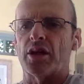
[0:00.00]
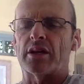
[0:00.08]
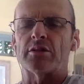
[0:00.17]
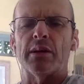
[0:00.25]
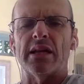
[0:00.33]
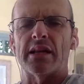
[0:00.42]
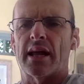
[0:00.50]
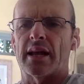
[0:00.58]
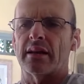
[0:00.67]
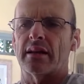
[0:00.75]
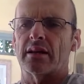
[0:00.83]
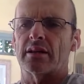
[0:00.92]
things
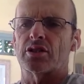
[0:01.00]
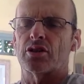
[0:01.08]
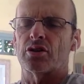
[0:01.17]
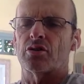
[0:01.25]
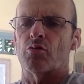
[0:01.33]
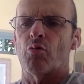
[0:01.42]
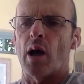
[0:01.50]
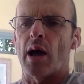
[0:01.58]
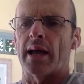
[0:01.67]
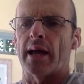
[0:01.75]
being done a certain